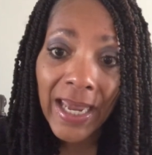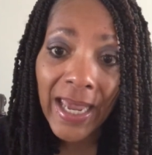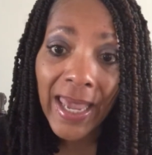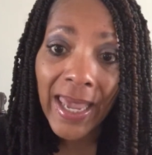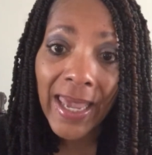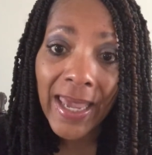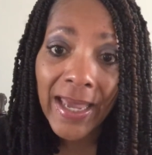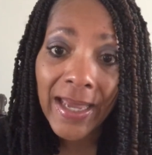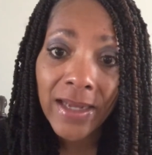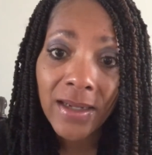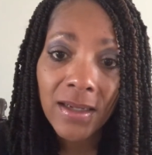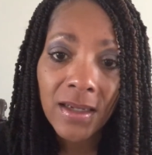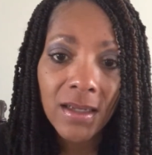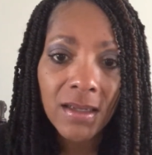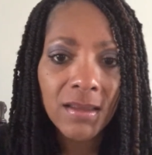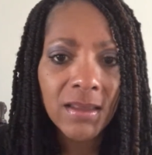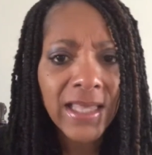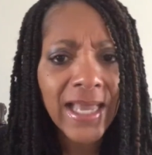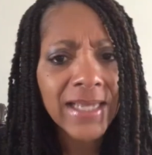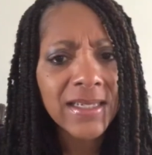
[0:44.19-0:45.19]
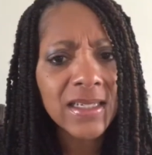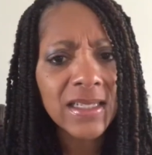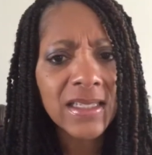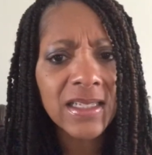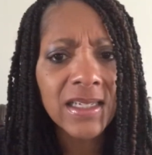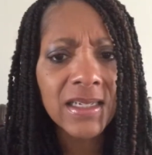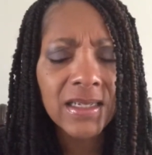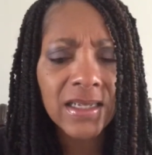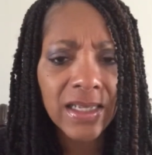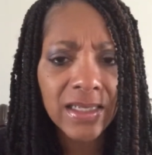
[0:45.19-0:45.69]
And that
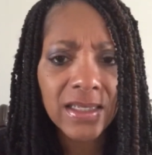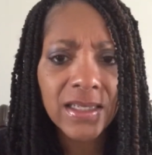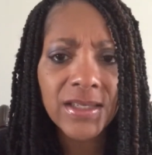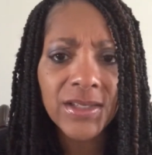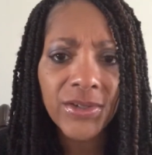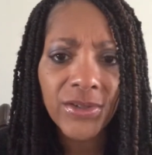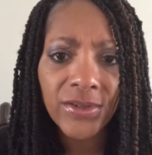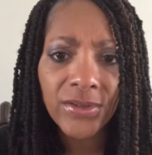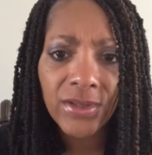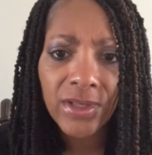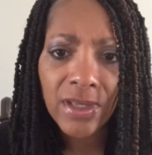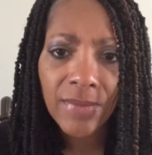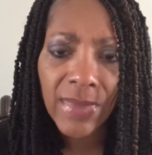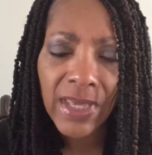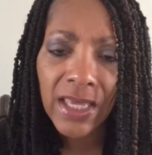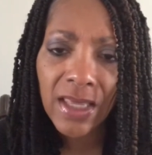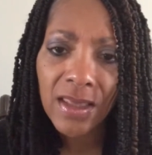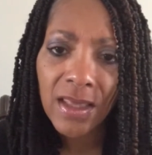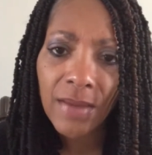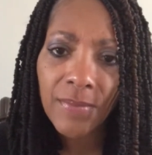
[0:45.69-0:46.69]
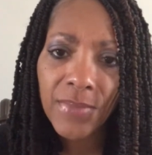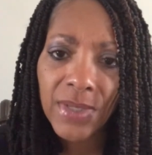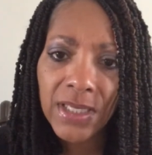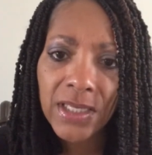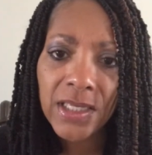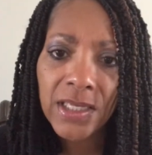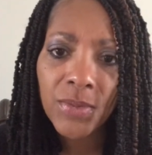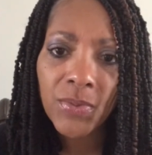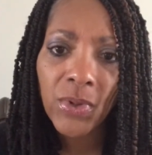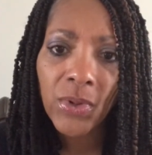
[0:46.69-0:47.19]
doesn't necessarily mean that
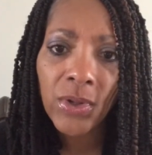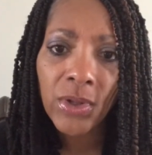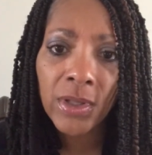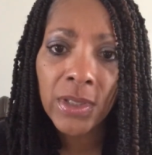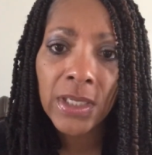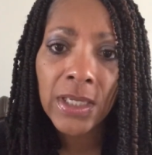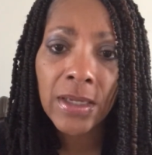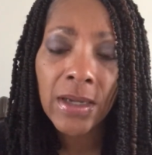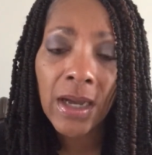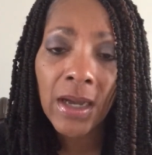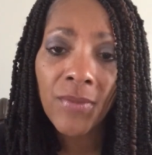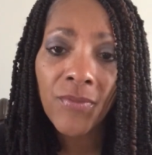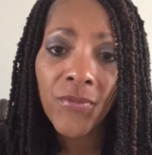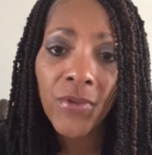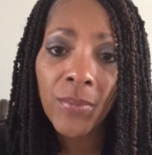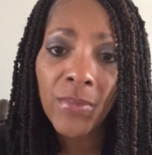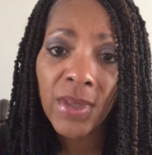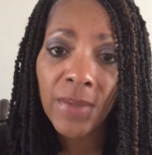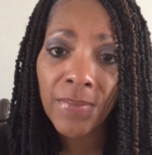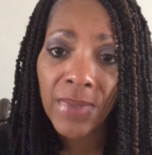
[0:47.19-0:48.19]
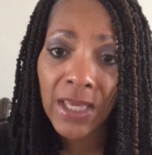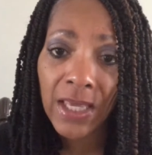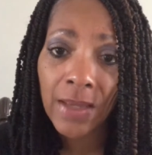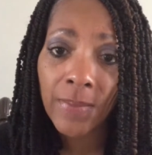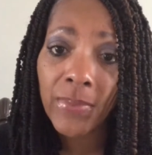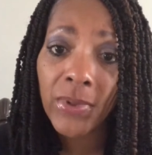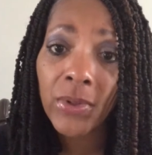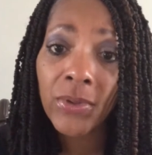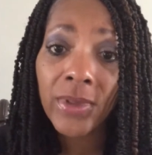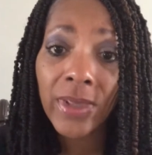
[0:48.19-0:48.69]
business will only come from the
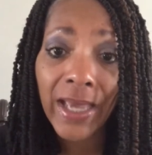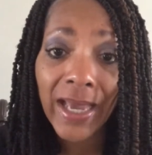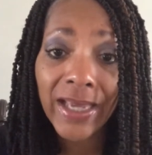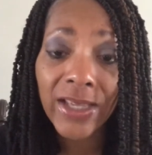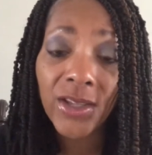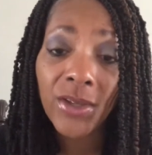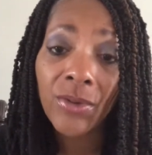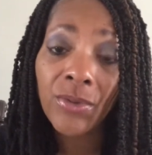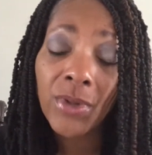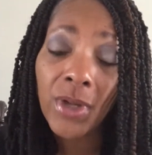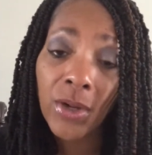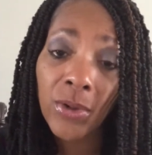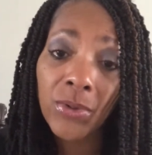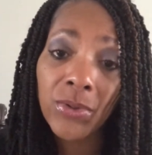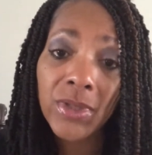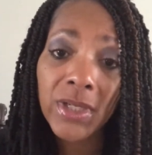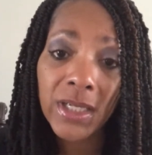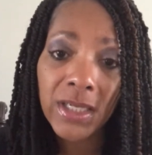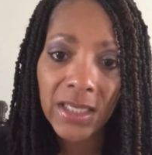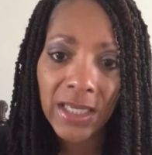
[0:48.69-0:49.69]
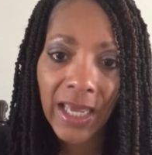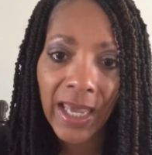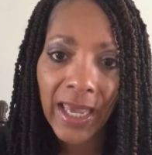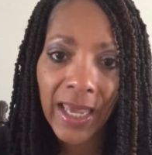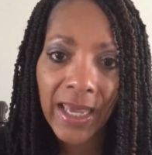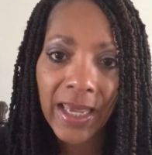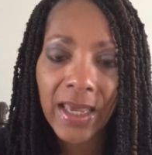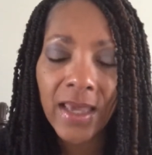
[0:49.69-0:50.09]
people that you know today.